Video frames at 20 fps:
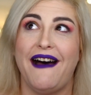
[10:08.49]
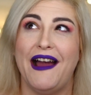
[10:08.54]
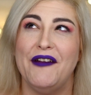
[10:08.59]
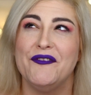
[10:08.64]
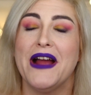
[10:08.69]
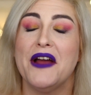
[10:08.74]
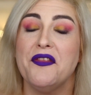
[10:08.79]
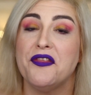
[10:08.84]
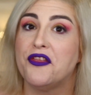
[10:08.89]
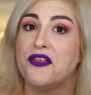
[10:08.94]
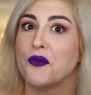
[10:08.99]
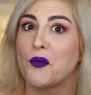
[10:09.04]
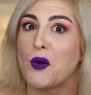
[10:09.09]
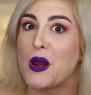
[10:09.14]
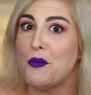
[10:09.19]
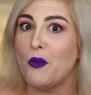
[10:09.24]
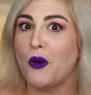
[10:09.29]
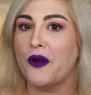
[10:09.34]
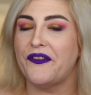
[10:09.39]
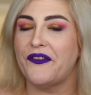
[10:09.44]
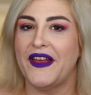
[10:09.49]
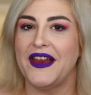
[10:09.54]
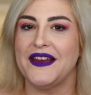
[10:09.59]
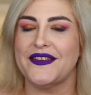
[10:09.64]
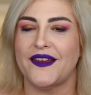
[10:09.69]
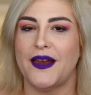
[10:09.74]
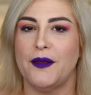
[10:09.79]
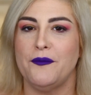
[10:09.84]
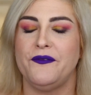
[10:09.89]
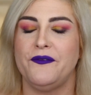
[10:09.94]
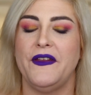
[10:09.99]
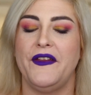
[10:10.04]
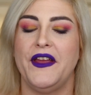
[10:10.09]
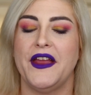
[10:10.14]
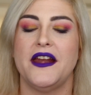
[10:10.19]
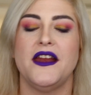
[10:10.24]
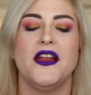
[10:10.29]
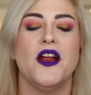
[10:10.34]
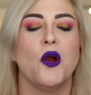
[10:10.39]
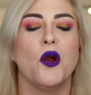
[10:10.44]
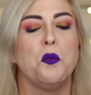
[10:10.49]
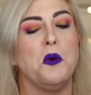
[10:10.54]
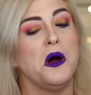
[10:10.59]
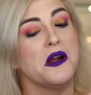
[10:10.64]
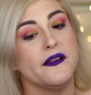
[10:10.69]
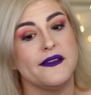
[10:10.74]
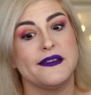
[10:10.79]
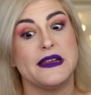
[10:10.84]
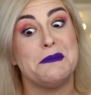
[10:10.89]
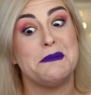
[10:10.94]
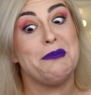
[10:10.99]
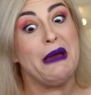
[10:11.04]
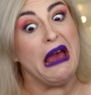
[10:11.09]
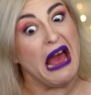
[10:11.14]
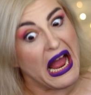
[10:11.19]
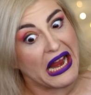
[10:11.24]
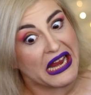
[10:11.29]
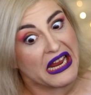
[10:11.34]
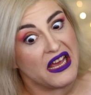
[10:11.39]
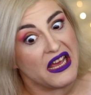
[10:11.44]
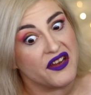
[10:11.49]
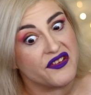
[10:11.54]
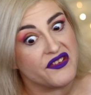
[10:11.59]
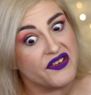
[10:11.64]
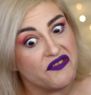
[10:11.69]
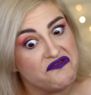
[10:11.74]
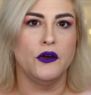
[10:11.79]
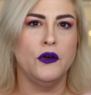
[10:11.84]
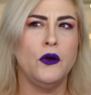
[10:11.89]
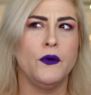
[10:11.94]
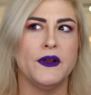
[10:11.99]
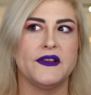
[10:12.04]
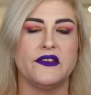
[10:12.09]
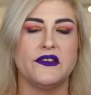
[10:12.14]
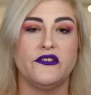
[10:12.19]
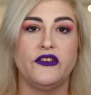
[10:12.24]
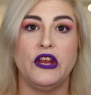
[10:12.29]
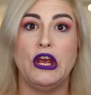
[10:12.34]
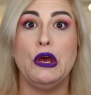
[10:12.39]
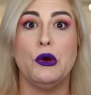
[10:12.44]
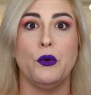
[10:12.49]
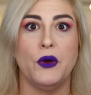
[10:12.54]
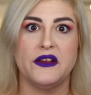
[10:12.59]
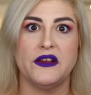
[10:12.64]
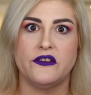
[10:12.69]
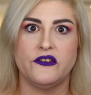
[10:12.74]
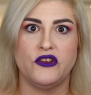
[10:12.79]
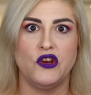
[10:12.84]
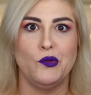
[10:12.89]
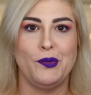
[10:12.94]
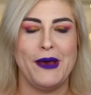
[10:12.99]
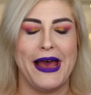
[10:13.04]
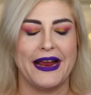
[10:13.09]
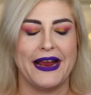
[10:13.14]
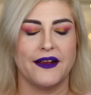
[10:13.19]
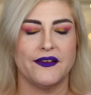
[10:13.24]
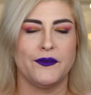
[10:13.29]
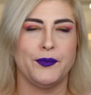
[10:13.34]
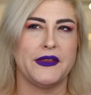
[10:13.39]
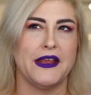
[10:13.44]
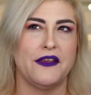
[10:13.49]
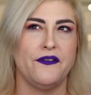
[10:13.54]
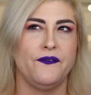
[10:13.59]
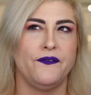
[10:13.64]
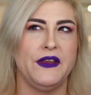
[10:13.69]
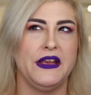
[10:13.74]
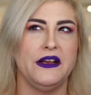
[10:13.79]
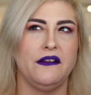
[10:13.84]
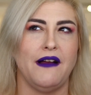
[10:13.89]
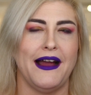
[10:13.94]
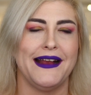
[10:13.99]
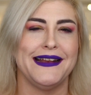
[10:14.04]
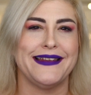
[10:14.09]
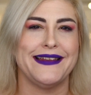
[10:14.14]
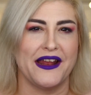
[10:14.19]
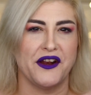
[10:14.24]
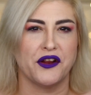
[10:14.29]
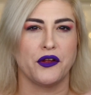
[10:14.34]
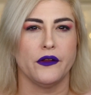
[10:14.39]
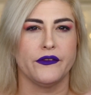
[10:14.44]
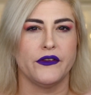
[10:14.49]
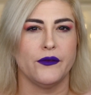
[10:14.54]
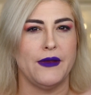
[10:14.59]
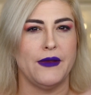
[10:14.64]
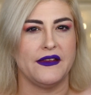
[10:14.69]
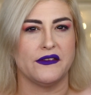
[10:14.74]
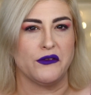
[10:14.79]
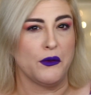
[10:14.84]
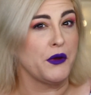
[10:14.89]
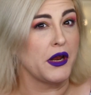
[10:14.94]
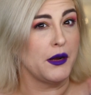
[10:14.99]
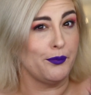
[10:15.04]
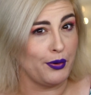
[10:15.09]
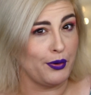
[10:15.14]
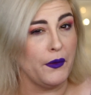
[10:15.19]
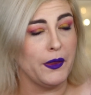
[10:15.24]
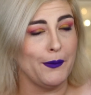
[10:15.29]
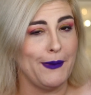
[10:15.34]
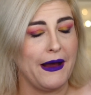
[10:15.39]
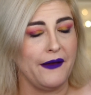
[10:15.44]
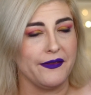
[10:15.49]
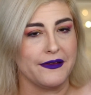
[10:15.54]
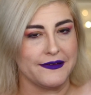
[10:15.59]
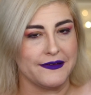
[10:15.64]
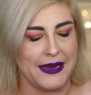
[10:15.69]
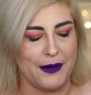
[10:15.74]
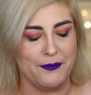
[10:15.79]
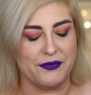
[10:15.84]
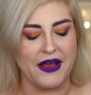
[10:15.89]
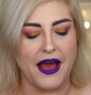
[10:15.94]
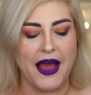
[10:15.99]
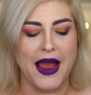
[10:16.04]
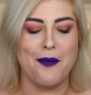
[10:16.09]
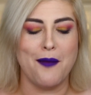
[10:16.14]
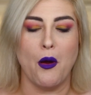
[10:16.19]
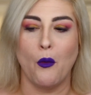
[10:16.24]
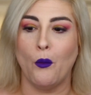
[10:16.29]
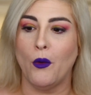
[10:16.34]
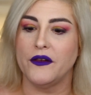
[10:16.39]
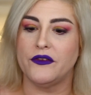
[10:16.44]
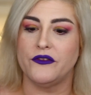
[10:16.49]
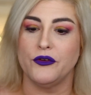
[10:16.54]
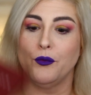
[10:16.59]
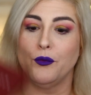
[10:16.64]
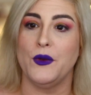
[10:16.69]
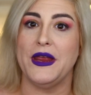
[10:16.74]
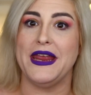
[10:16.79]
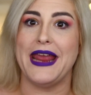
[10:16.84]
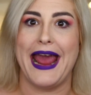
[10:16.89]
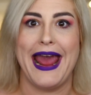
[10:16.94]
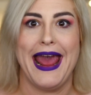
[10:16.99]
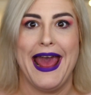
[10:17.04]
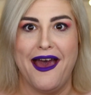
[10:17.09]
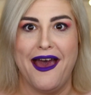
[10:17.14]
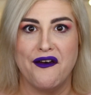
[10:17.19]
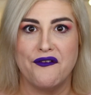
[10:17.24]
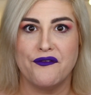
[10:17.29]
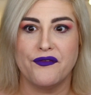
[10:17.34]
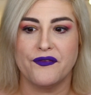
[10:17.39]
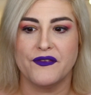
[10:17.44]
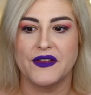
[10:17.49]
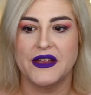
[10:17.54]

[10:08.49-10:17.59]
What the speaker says: I've got three more things that I'm feeling in here. One is a packet. Ooh, it's two. It's two packets, but they feel identical to me. So I'm gonna pull them out at the same time. What do we have?